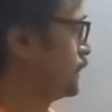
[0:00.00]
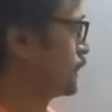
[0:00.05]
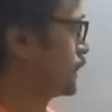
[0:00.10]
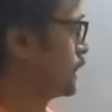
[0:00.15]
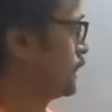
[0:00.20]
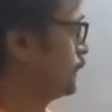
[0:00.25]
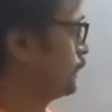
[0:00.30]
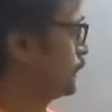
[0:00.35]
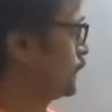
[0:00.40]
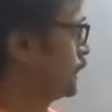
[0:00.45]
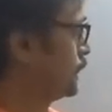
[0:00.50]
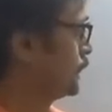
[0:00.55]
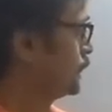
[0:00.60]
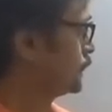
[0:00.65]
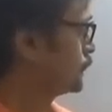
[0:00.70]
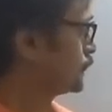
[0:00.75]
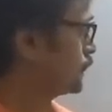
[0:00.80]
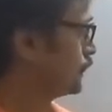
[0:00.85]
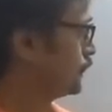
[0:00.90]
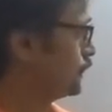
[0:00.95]
Okay,
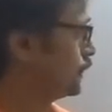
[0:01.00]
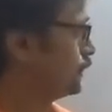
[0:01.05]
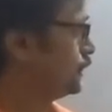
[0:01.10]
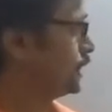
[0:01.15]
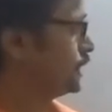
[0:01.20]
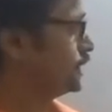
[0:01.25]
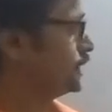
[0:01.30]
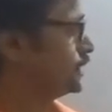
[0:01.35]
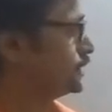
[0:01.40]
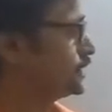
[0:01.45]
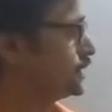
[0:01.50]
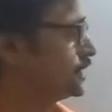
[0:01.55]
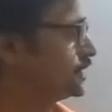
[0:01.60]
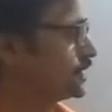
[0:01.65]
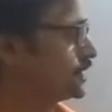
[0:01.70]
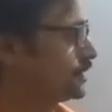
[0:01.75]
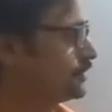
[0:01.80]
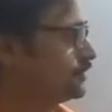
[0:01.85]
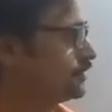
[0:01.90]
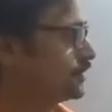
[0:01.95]
so business
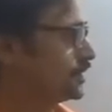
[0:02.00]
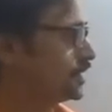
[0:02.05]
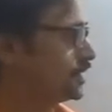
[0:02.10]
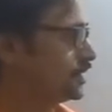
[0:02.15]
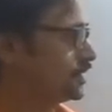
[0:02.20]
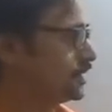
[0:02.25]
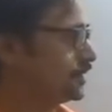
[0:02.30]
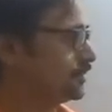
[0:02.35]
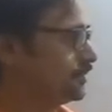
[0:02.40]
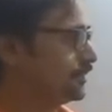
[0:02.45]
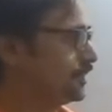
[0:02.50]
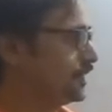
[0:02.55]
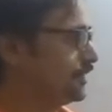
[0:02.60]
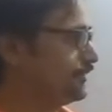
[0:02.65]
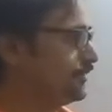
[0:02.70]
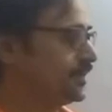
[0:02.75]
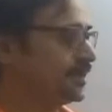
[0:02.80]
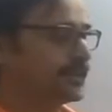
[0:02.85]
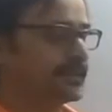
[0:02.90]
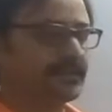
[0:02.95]
income,
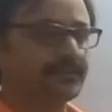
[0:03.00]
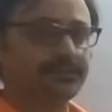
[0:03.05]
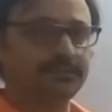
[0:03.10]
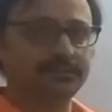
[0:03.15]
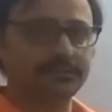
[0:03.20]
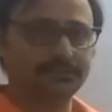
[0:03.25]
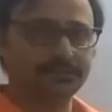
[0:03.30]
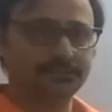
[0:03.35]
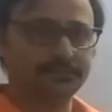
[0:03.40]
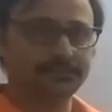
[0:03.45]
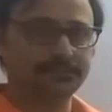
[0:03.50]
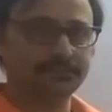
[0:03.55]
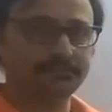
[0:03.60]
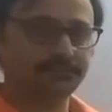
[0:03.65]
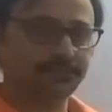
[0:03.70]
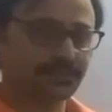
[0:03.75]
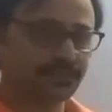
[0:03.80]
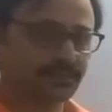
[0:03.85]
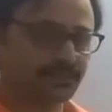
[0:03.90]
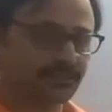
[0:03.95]
we can
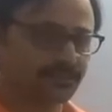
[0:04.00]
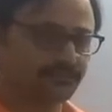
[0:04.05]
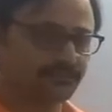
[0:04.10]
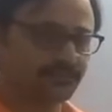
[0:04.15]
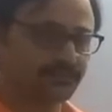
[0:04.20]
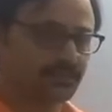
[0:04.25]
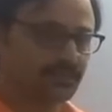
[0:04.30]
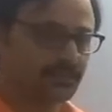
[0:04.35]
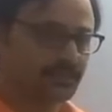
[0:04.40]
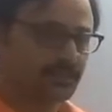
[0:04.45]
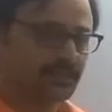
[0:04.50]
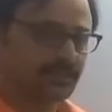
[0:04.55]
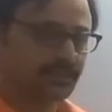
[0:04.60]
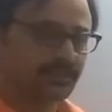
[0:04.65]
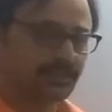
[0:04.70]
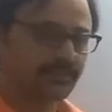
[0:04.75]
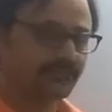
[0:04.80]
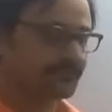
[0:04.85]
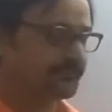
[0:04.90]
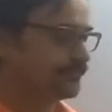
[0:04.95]
but
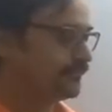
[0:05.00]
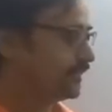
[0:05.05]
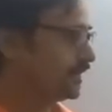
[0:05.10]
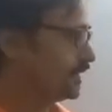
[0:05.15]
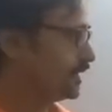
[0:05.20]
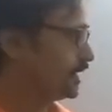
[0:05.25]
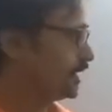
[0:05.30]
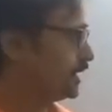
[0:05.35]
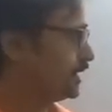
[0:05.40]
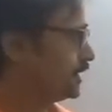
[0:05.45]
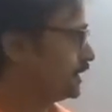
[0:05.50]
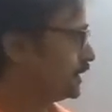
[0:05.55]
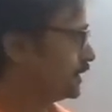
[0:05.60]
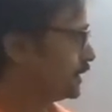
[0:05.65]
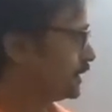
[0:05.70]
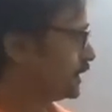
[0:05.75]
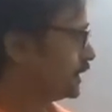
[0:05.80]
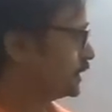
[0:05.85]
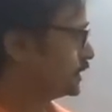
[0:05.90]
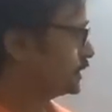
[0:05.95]
if we need
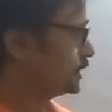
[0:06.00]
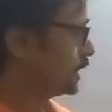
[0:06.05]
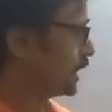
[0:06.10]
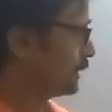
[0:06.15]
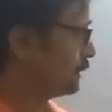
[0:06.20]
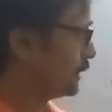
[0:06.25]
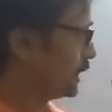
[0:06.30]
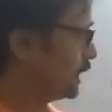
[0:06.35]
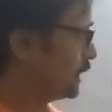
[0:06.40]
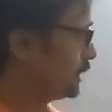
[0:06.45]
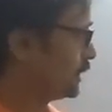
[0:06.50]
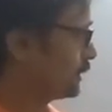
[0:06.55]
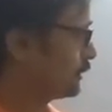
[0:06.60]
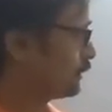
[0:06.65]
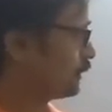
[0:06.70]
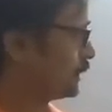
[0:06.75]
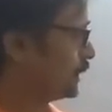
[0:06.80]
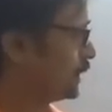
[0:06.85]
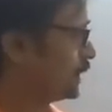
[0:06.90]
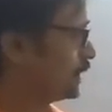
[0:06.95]
separate,
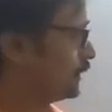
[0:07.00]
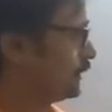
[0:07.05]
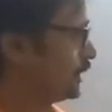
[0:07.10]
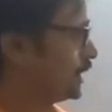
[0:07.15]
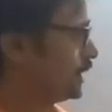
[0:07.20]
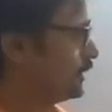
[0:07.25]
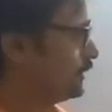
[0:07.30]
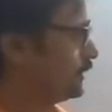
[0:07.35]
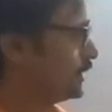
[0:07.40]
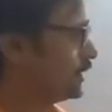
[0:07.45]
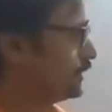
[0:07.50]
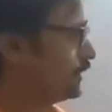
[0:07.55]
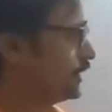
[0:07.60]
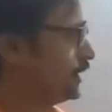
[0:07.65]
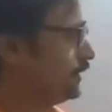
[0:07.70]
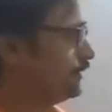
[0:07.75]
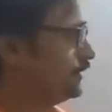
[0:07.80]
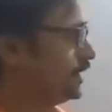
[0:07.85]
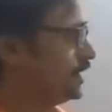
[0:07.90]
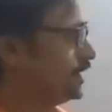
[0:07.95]
whenever
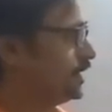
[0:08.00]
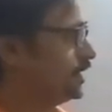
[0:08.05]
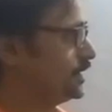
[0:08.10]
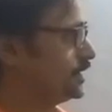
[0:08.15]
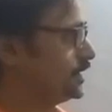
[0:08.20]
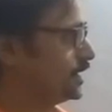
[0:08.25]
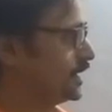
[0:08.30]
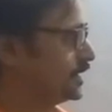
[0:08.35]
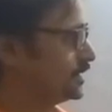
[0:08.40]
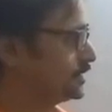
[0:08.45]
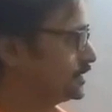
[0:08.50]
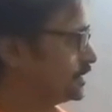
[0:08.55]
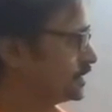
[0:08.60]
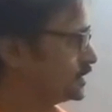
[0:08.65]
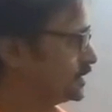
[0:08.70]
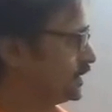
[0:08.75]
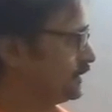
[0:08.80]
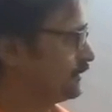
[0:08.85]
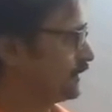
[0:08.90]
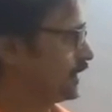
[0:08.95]
if we need
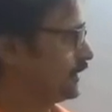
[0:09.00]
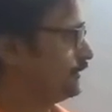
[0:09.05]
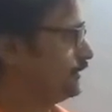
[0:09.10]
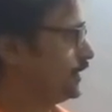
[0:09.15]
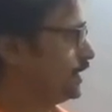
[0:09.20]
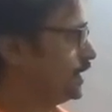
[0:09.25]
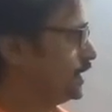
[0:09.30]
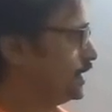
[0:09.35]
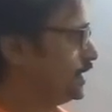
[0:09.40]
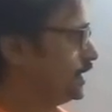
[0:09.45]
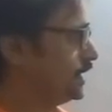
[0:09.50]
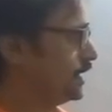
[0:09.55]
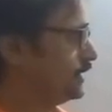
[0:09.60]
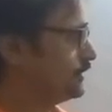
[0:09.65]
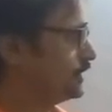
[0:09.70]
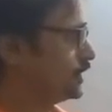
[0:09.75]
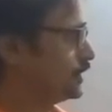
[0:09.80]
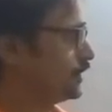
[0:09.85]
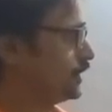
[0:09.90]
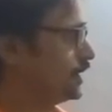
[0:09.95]
1065, we need
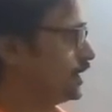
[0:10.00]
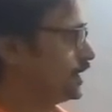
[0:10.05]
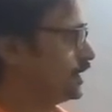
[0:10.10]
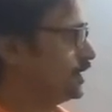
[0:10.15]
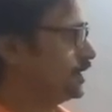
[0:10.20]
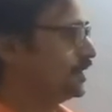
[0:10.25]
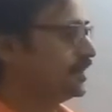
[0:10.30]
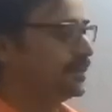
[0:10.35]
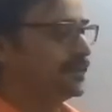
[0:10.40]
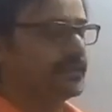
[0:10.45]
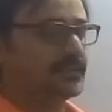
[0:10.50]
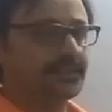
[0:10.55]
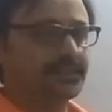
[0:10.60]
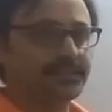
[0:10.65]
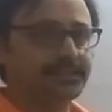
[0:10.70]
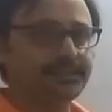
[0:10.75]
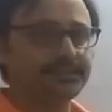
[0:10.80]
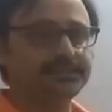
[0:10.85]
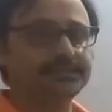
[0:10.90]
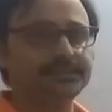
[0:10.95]
1120,
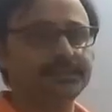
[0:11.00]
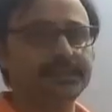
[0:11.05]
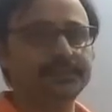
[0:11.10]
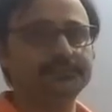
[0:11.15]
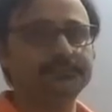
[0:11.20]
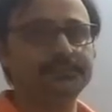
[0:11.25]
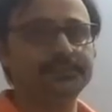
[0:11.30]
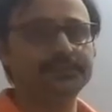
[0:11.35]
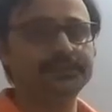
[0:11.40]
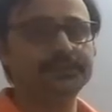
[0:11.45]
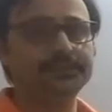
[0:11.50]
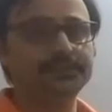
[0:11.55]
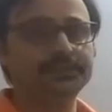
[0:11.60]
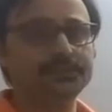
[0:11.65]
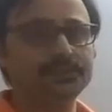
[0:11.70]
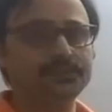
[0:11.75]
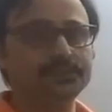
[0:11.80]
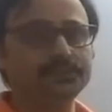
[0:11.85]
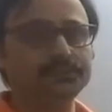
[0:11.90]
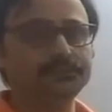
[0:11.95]
each time we
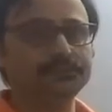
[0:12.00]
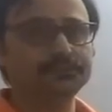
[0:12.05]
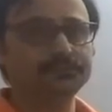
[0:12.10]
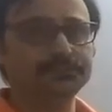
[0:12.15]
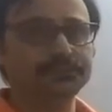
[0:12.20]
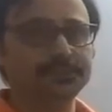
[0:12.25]
need to